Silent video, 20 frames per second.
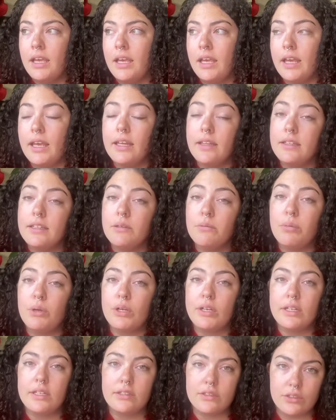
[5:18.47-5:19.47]
and then put
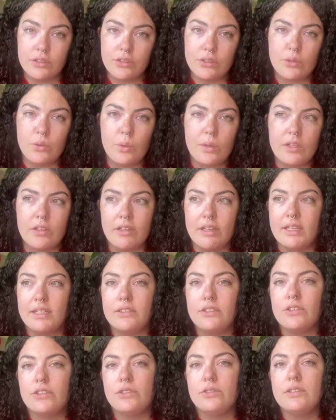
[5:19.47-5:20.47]
it into soil, and as
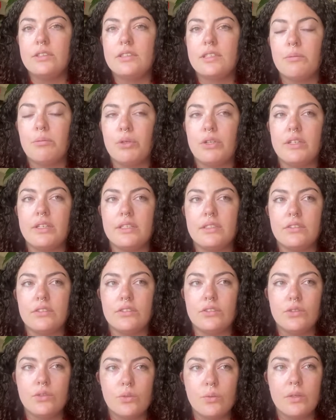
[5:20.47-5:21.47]
soon as I put it into
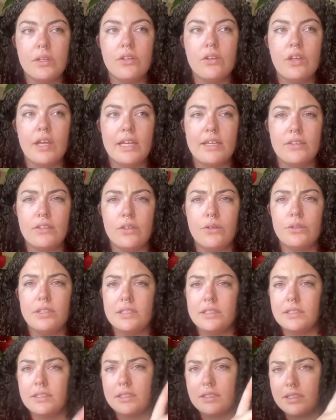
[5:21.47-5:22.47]
soil, I
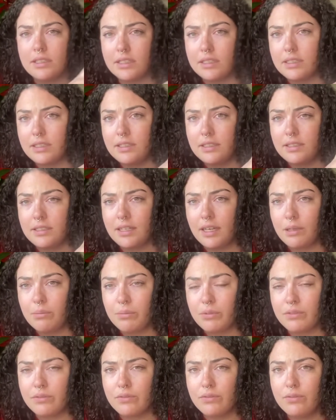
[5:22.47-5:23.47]
noticed this type
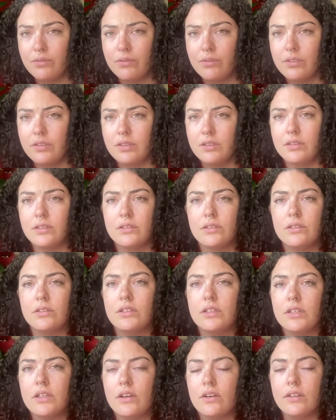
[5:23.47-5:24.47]
of
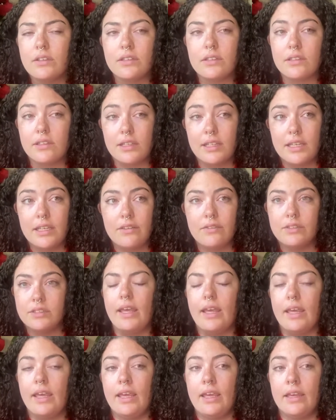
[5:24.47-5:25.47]
look on the leaves,
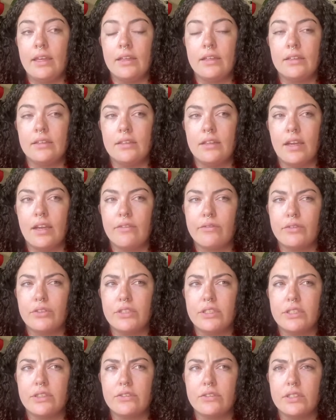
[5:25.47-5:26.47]
and at
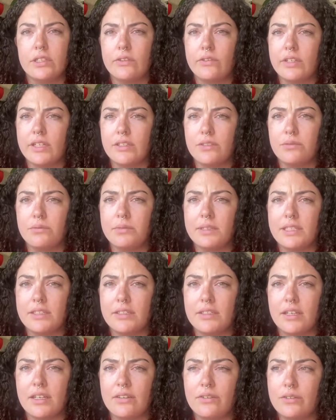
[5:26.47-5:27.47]
first I was like, well, that's
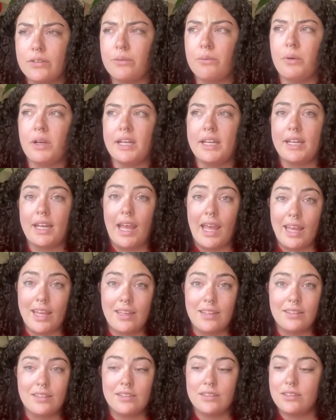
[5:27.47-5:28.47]
weird. I don't know why it
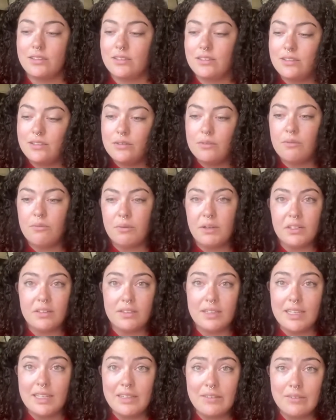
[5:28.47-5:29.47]
hates where it
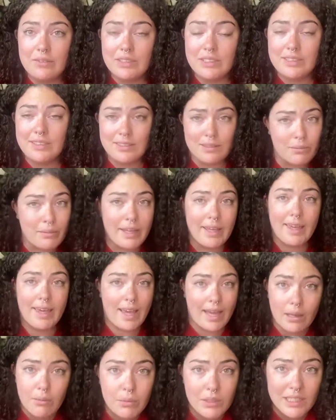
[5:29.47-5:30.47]
lives. It's in my
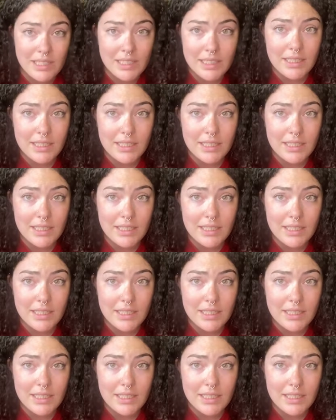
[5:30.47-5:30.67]
cabinet.